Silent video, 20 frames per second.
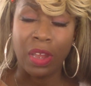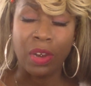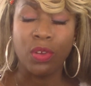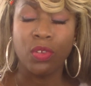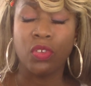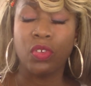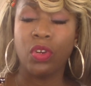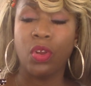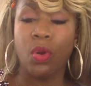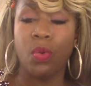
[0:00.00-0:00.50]
I
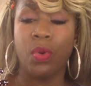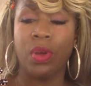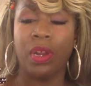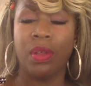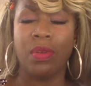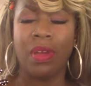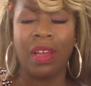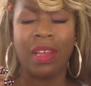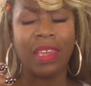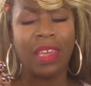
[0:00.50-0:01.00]

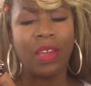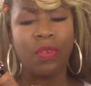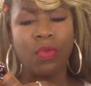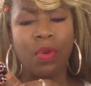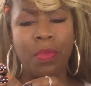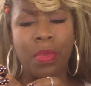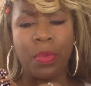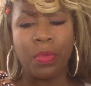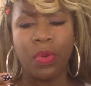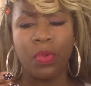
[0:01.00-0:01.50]
I can't
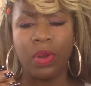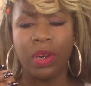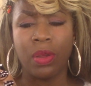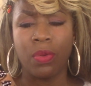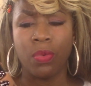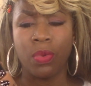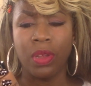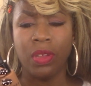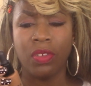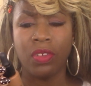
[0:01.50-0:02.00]
remember what
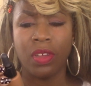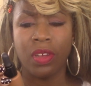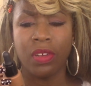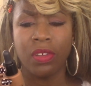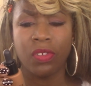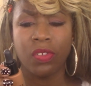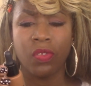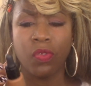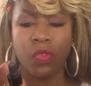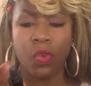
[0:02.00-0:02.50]
it
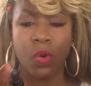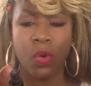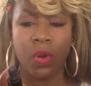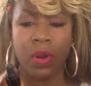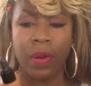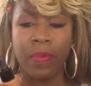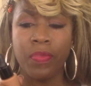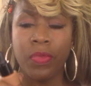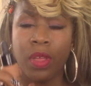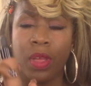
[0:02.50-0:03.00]
retails
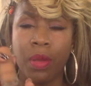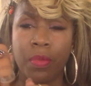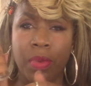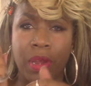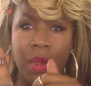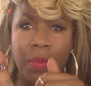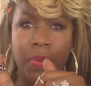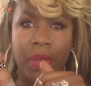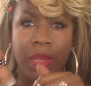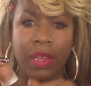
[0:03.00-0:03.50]
for,
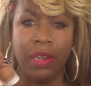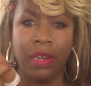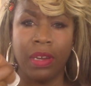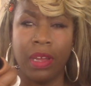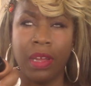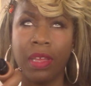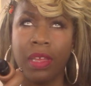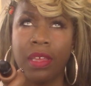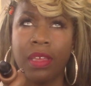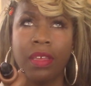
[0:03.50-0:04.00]
but I paid
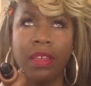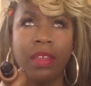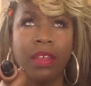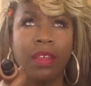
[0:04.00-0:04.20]
like